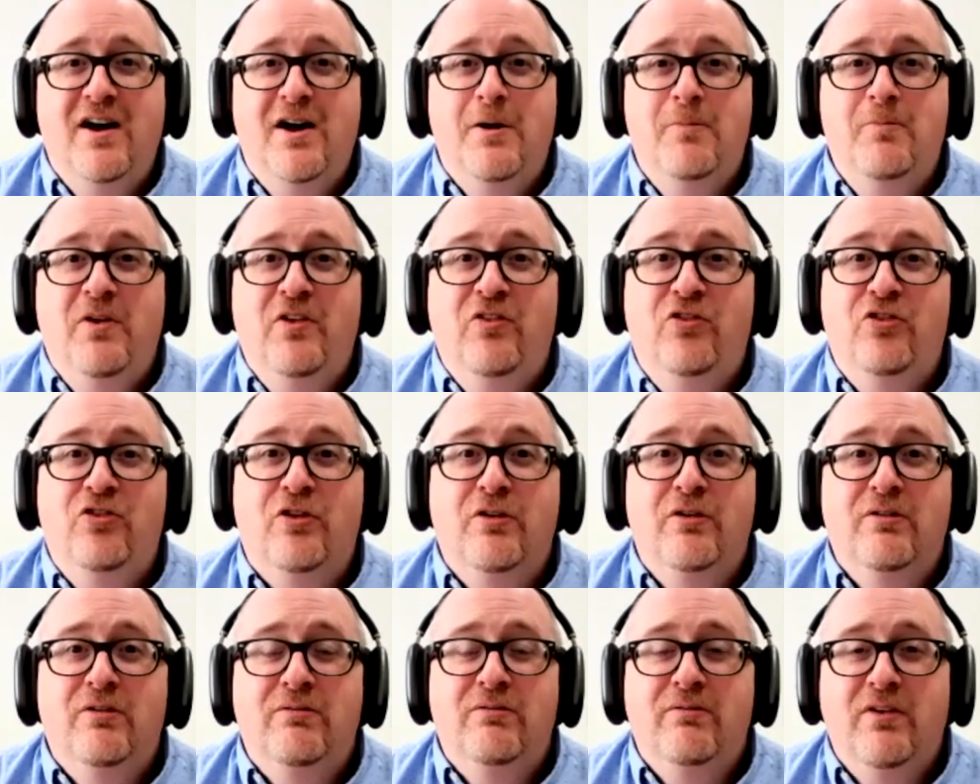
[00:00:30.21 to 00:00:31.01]
Um,
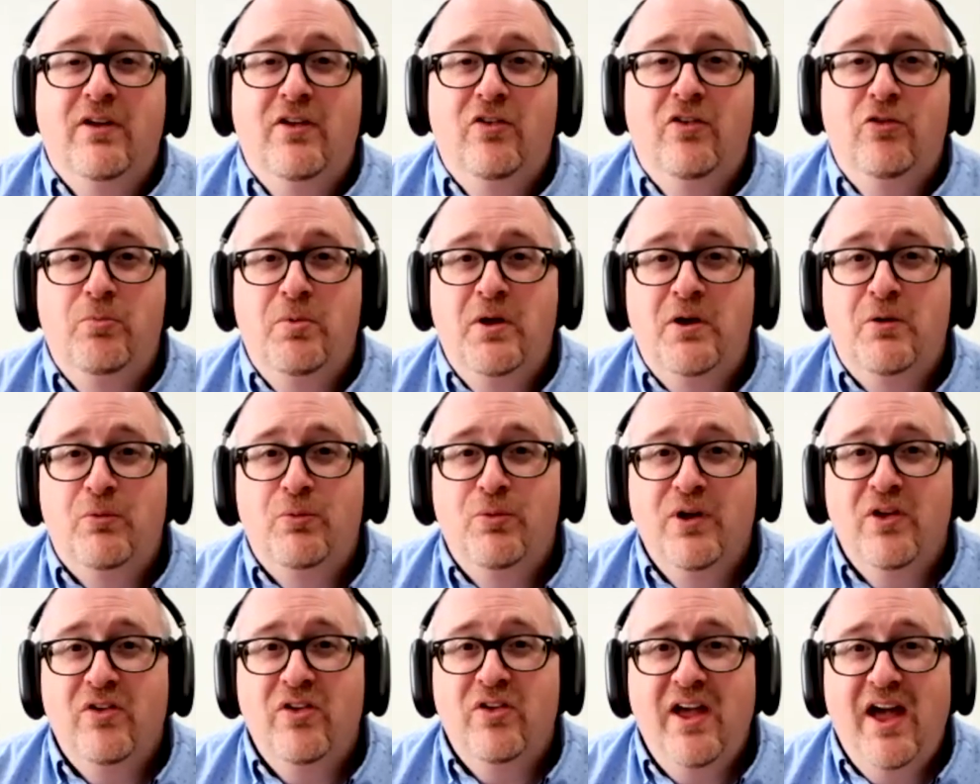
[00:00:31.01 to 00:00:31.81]
it's a it's
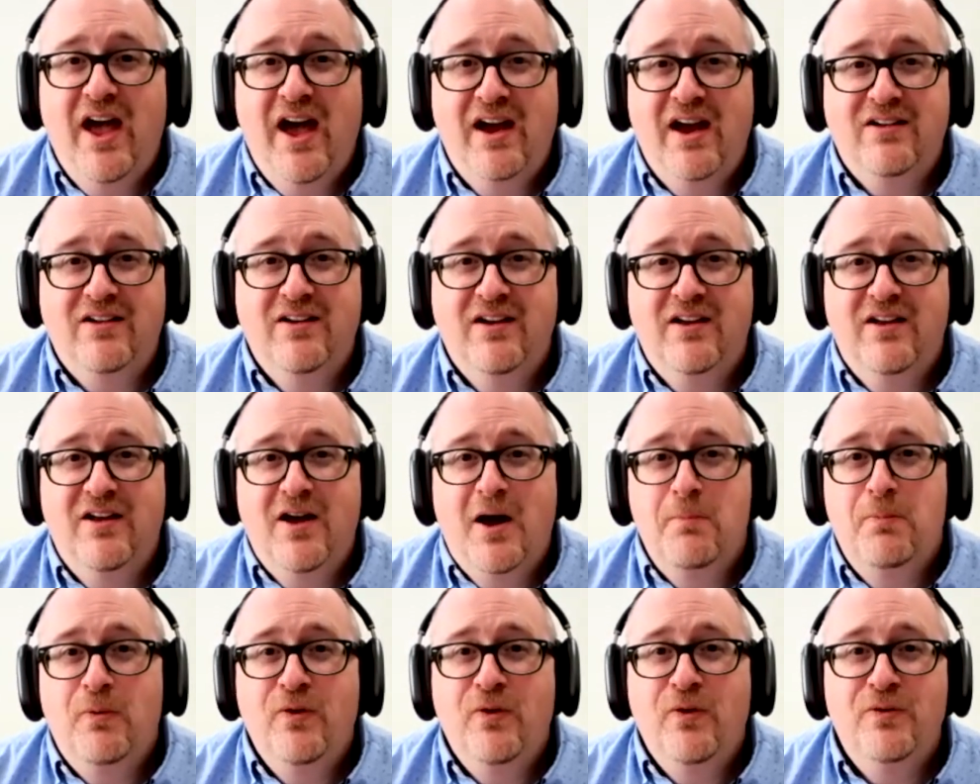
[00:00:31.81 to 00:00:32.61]
been a really
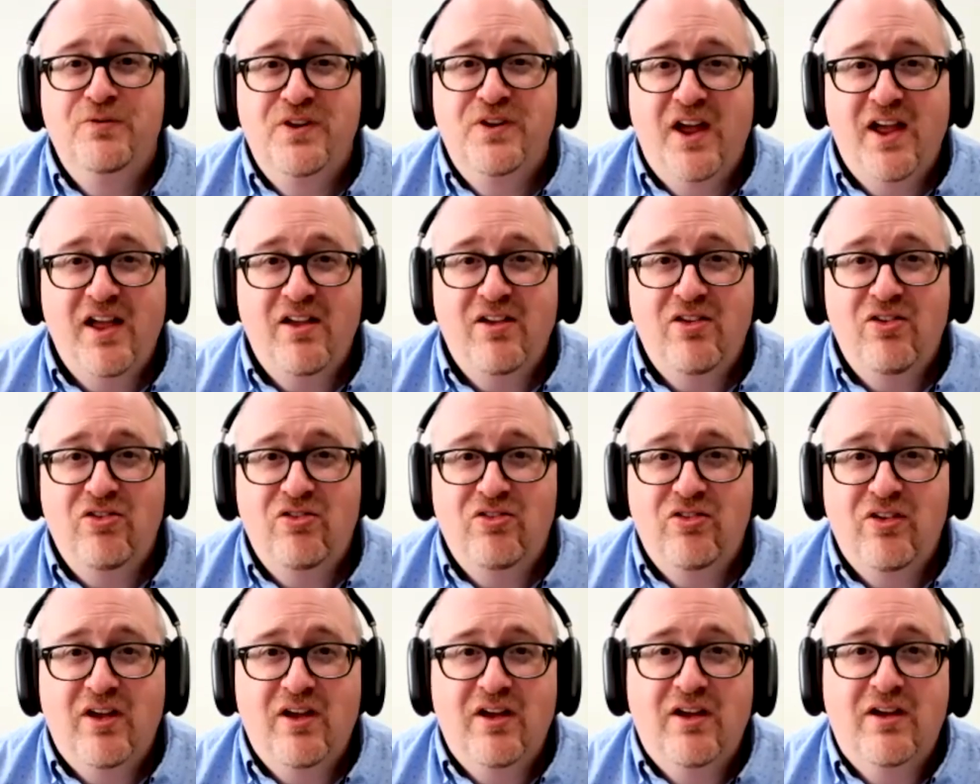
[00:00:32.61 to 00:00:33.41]
hectic couple of
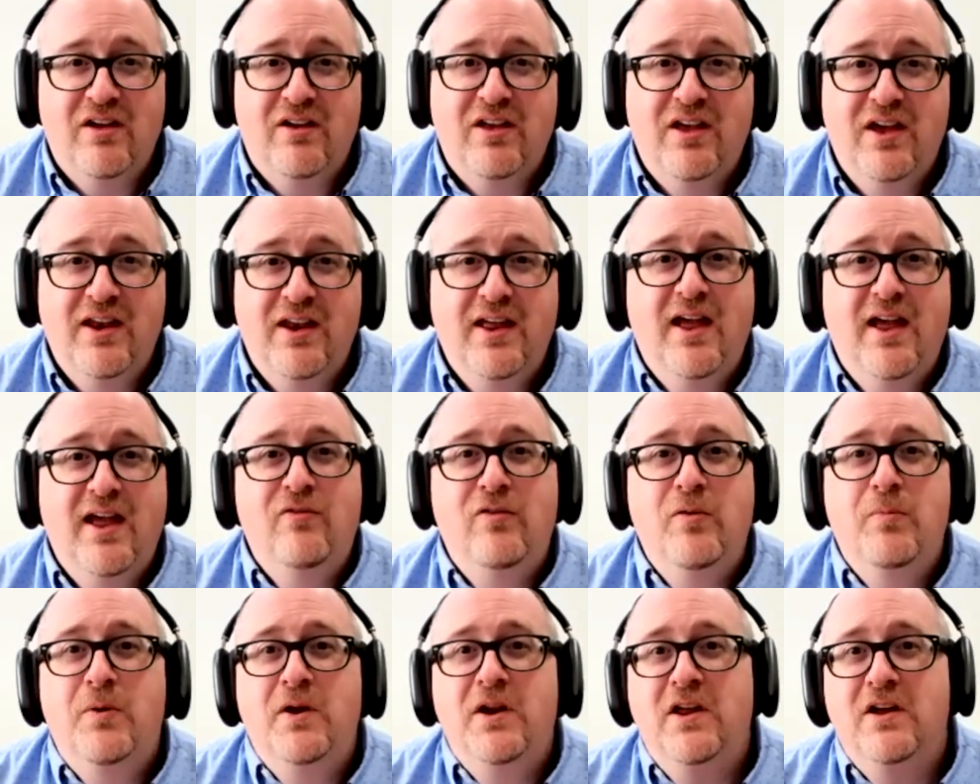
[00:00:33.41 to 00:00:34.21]
days uh,
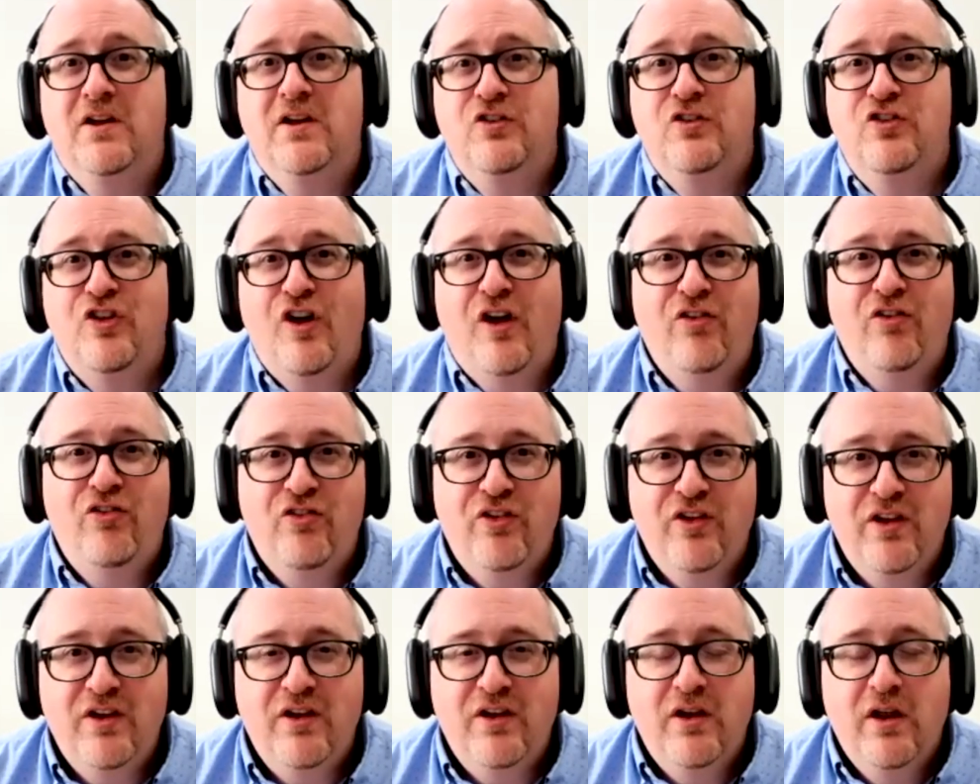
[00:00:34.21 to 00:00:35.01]
getting everybody
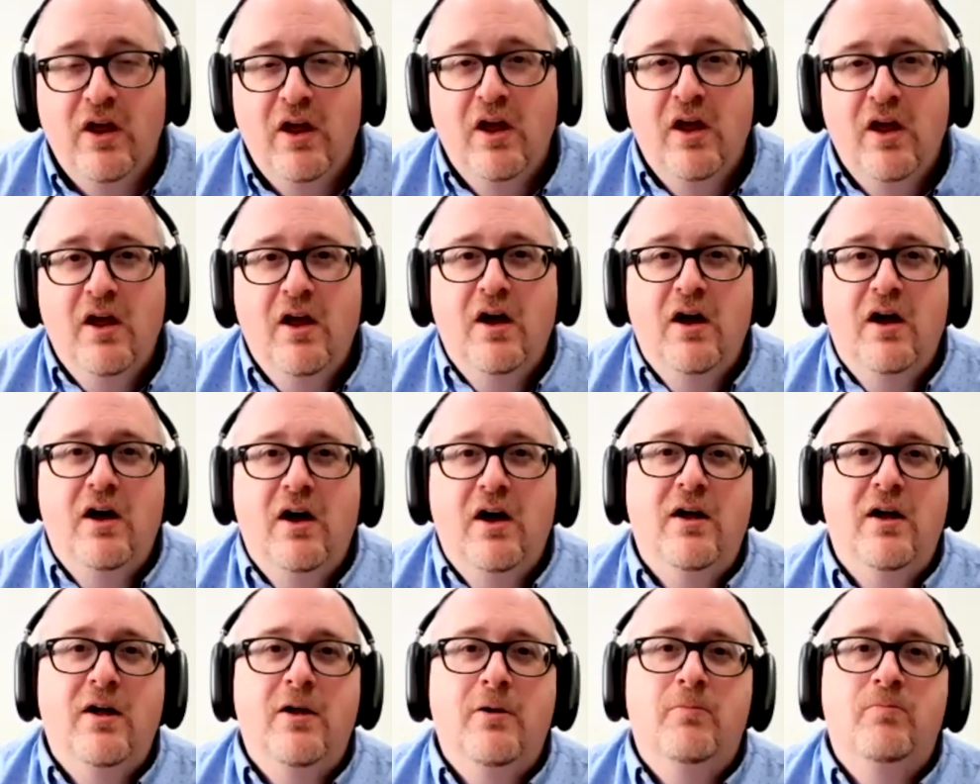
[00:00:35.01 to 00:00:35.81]
adjusted,
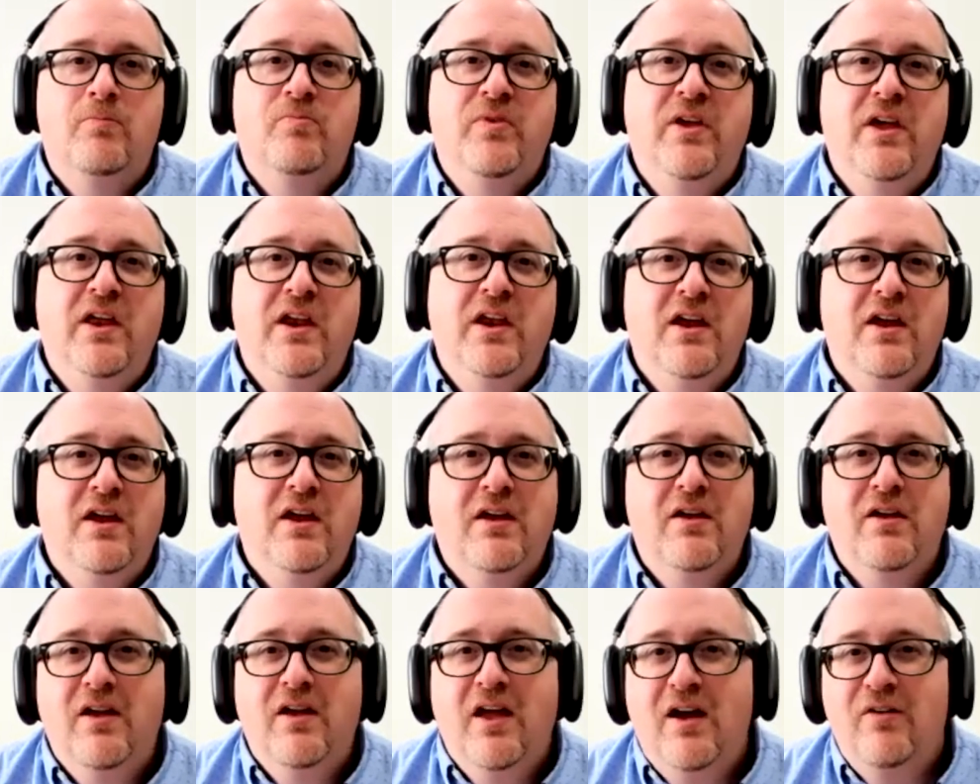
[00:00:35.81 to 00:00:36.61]
uh,
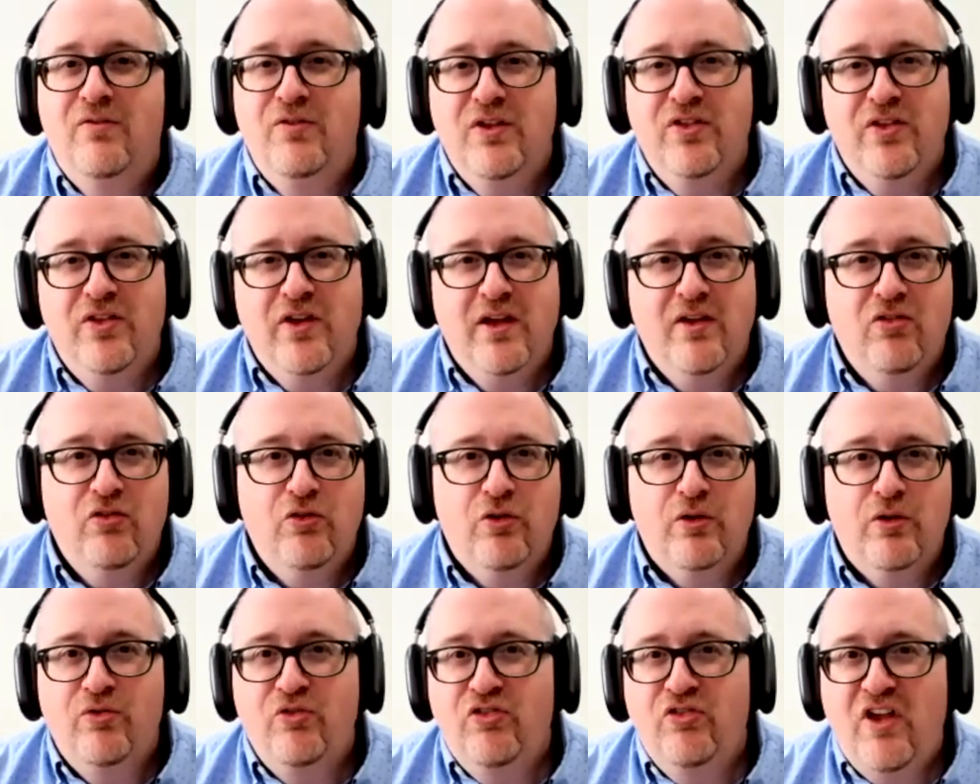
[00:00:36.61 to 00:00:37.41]
getting
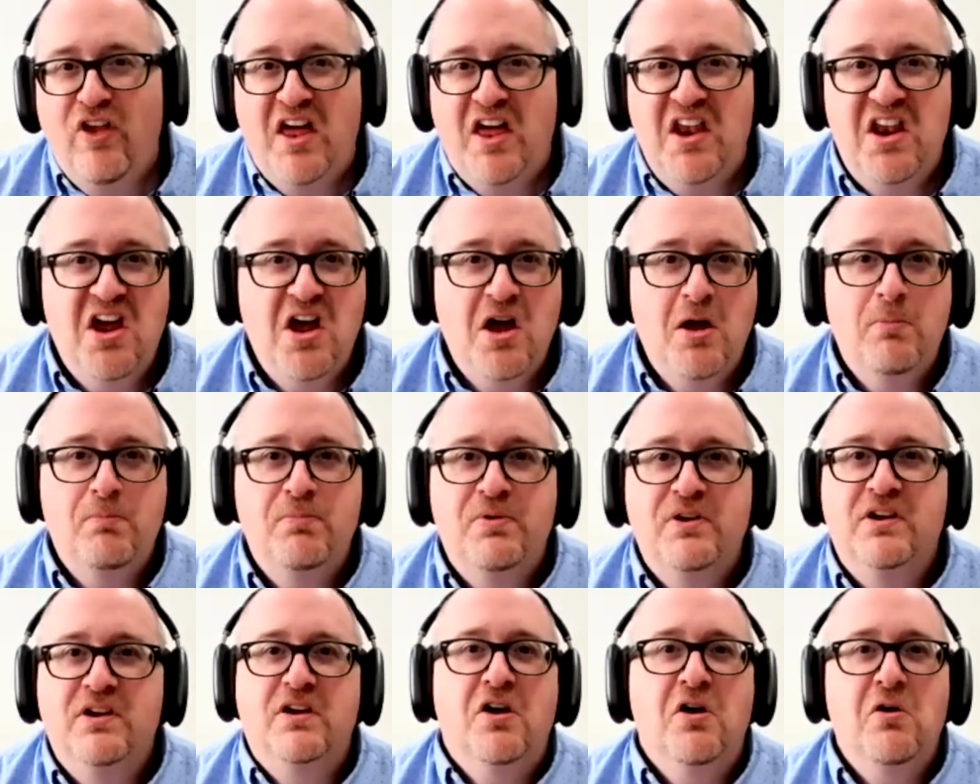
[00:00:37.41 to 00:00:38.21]
everything sort of set
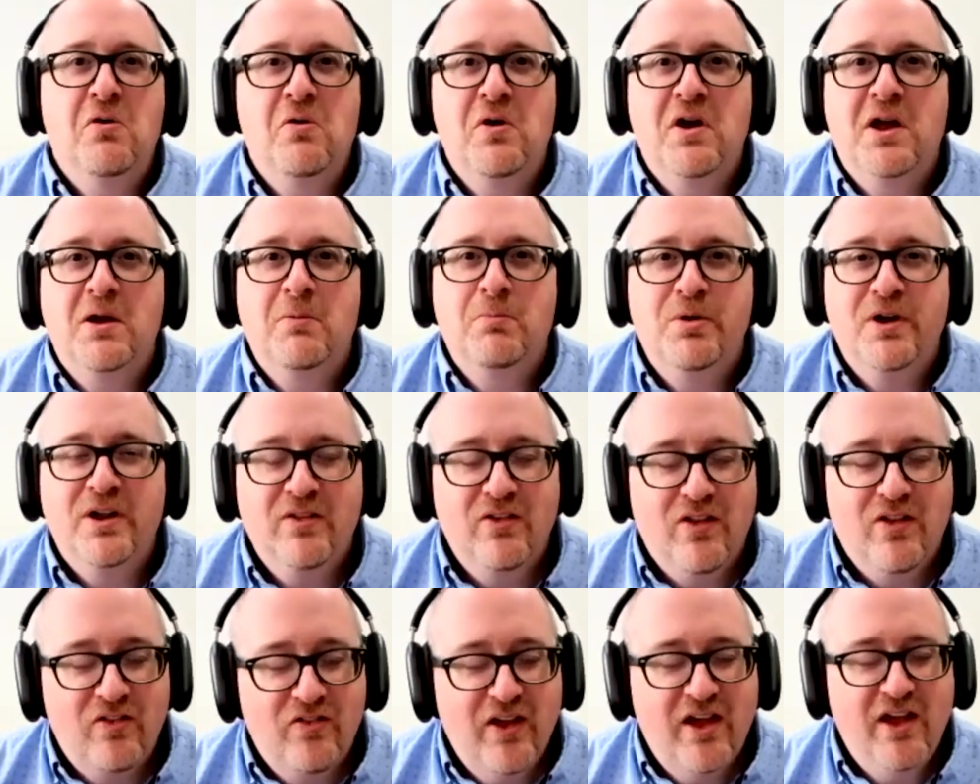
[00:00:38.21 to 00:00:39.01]
up and
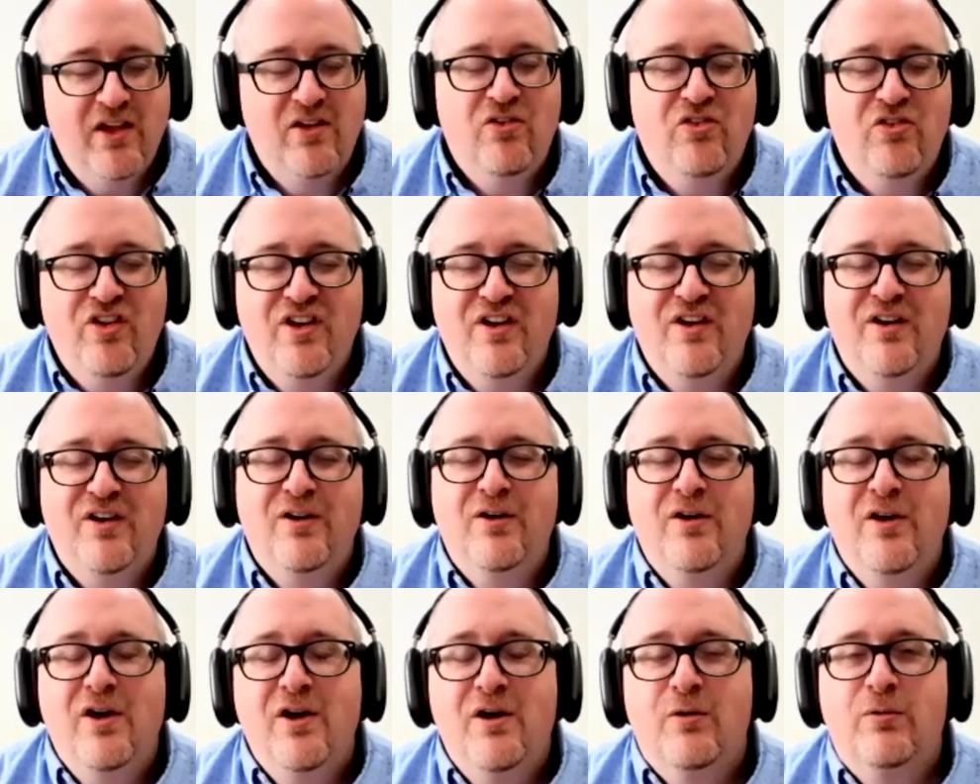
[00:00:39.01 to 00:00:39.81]
going. But the day is
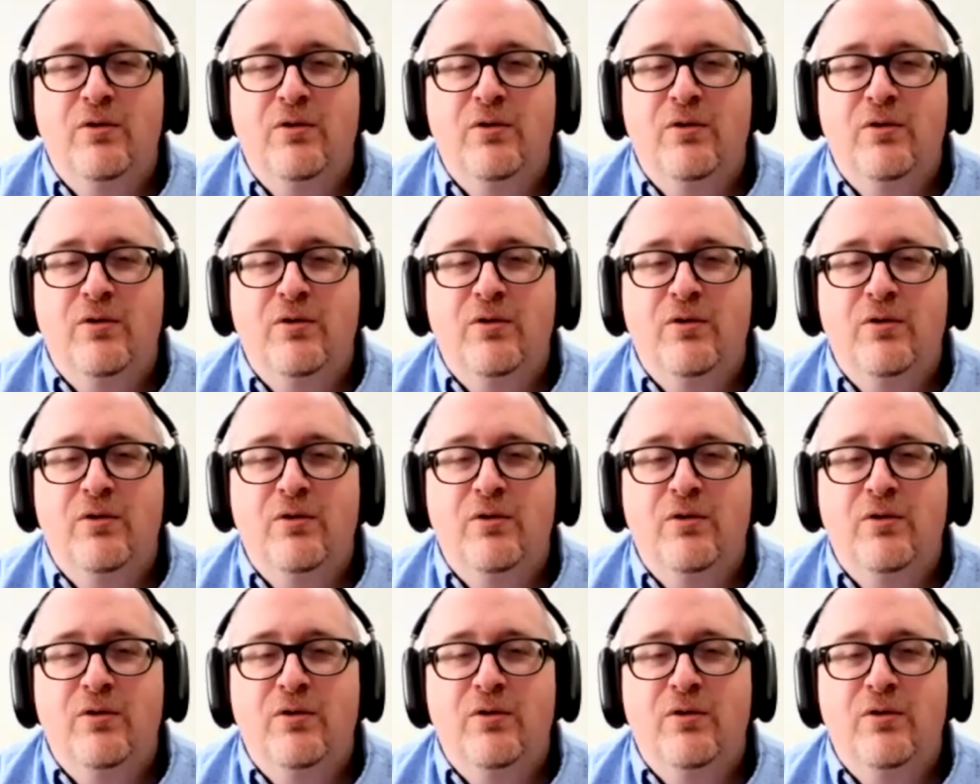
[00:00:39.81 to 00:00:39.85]
here.